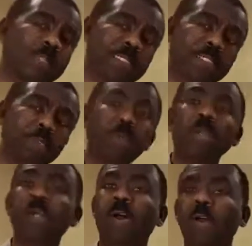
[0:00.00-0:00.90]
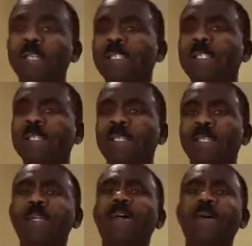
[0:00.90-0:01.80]
You will see square yards
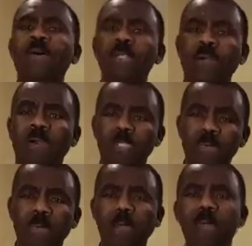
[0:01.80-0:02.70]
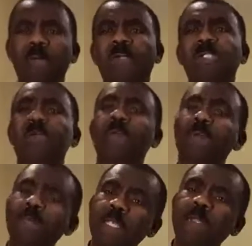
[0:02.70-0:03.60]
or yard square,
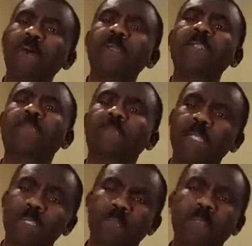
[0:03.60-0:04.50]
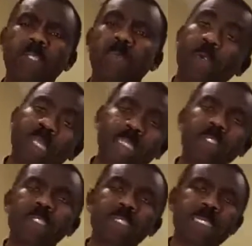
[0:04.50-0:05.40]
square feet or feet squared, square
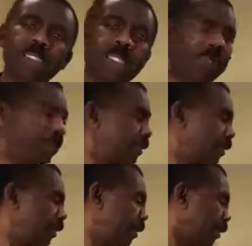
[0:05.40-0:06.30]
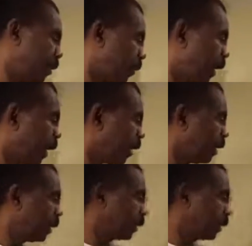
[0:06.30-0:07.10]
inches, etc. Okay?